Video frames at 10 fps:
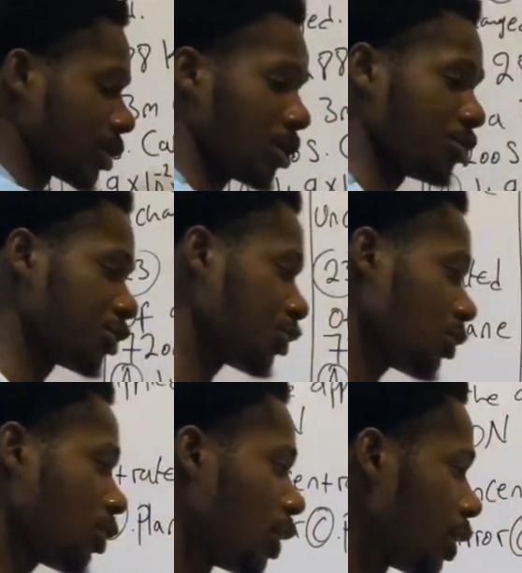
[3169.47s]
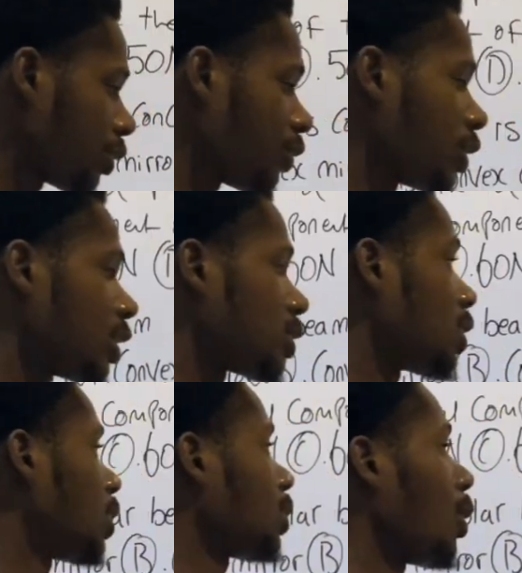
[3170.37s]
Temperature gradient.
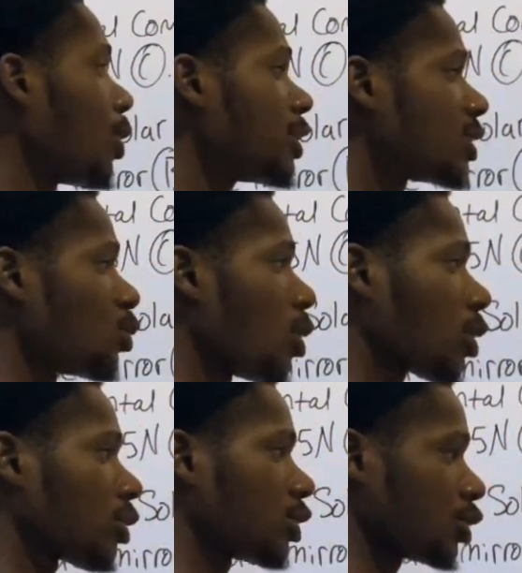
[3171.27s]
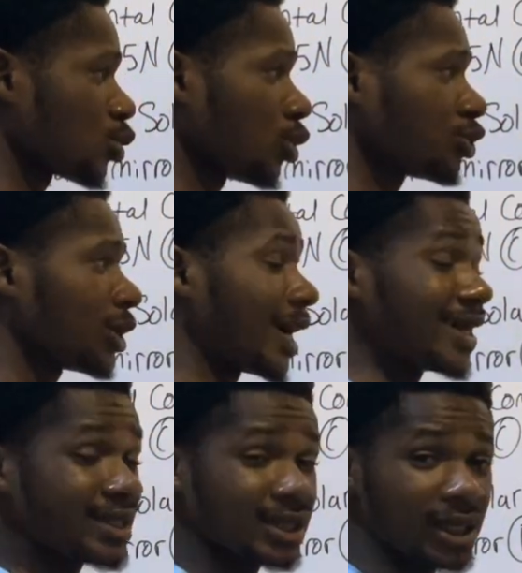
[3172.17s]
Now what is the work?
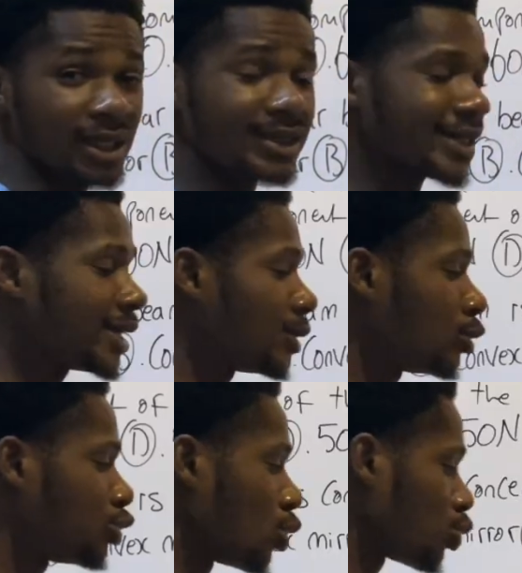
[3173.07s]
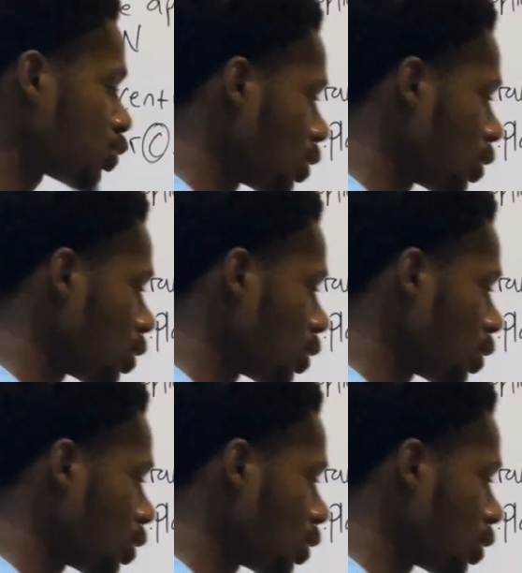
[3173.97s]
288 kilojoules.